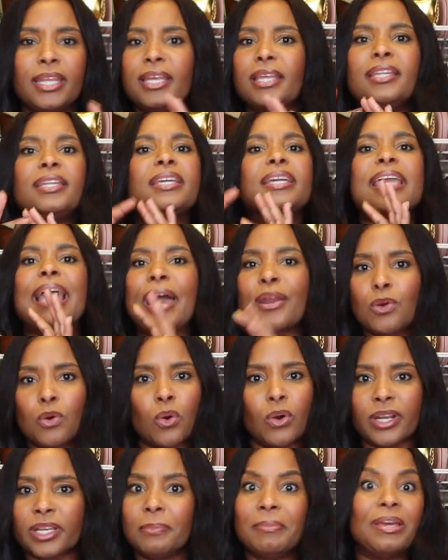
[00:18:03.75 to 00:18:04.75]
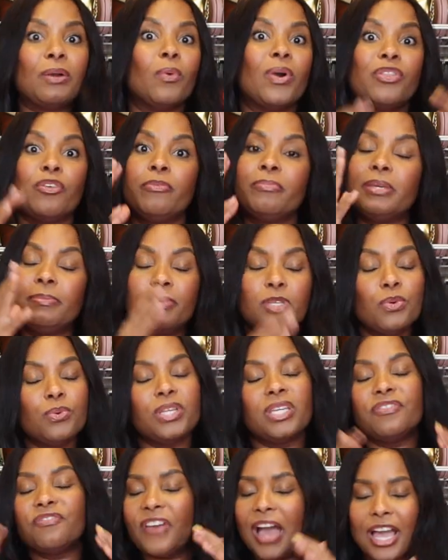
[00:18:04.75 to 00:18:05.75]
any category, whether it be
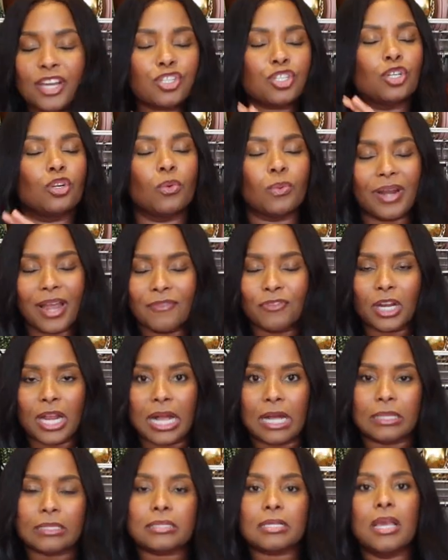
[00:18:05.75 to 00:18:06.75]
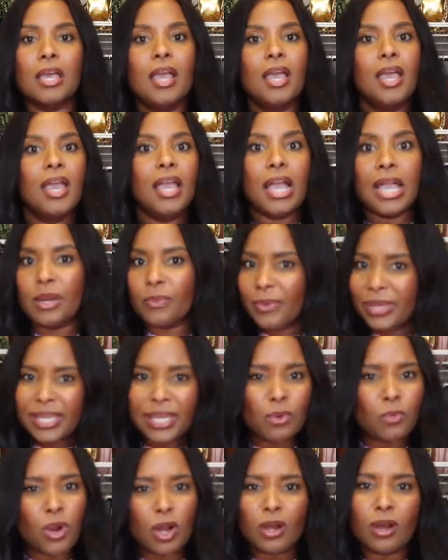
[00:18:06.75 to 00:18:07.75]
beauty, fashion, or whatever else. And we
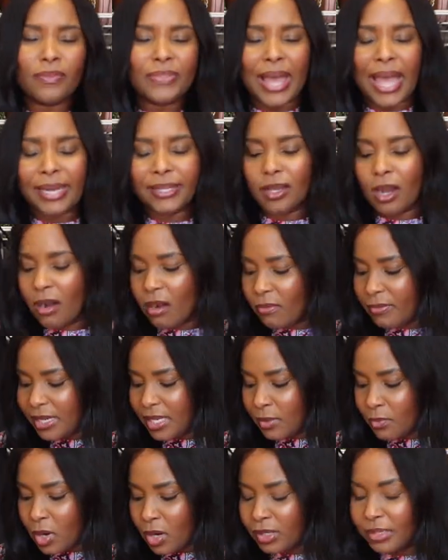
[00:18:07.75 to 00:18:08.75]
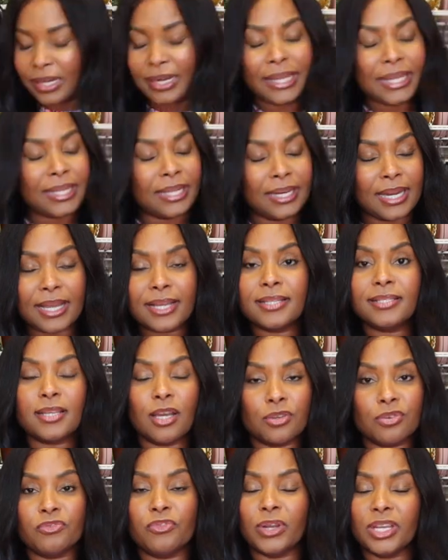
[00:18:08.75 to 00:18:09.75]
can work on that, y'all. We can work on that. And I can
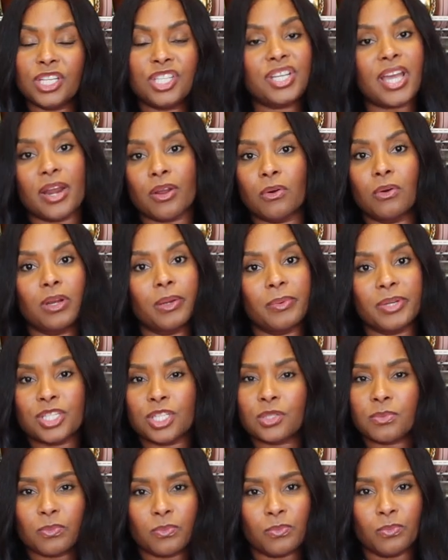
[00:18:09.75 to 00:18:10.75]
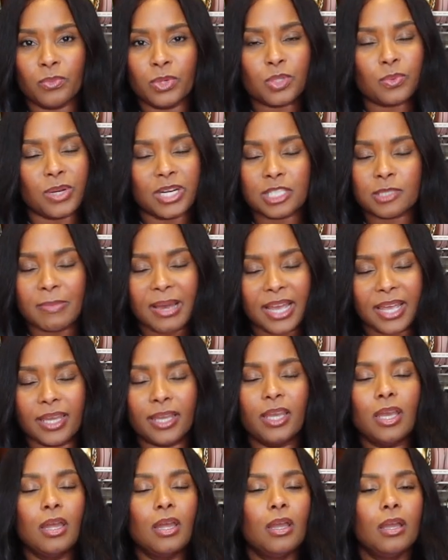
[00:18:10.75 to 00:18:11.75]
tell you for each category, which one is
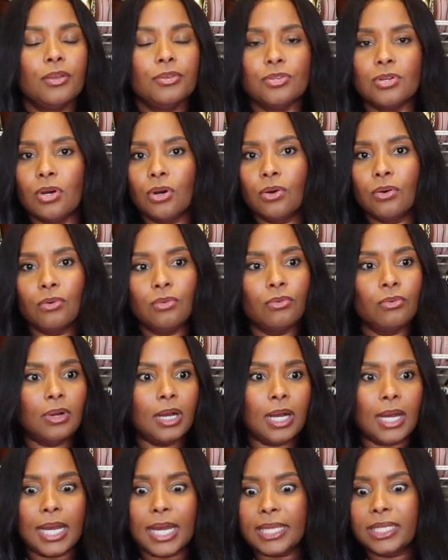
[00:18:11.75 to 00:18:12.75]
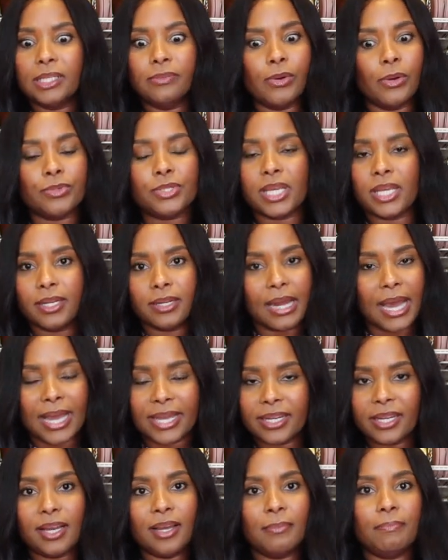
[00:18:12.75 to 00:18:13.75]
my, you know, highly rotated
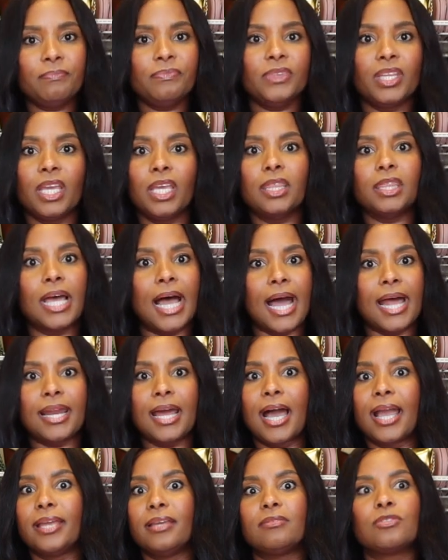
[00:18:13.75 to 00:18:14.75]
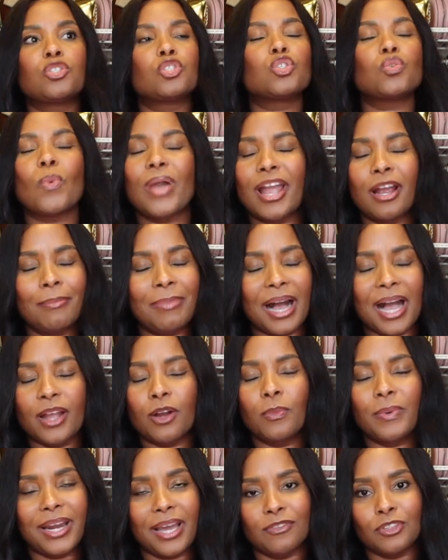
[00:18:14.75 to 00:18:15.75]
item and that I swear by
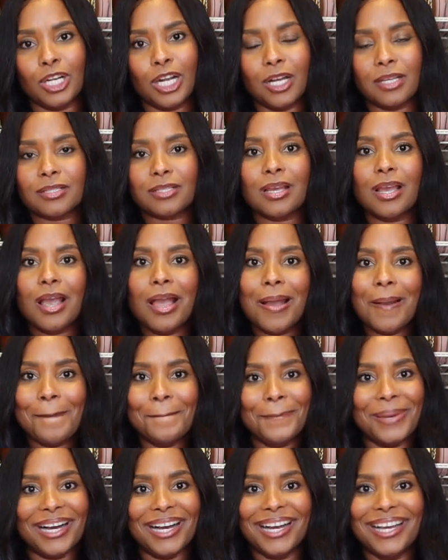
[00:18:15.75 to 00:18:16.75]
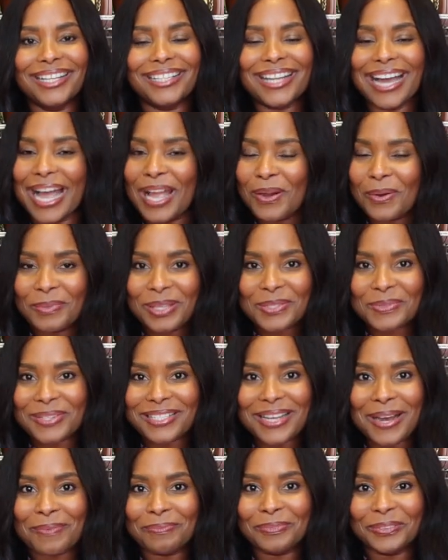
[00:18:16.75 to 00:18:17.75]
or whatever else. But I hope this
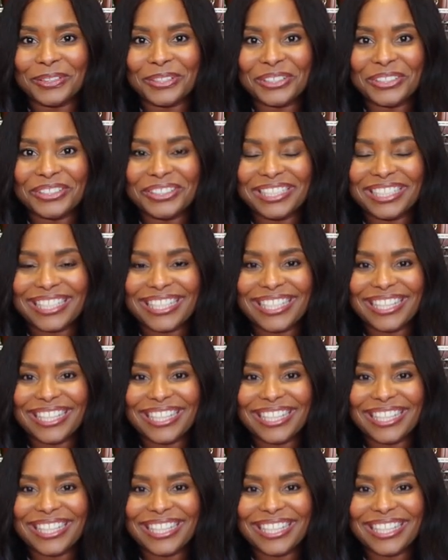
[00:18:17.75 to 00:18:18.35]
was helpful.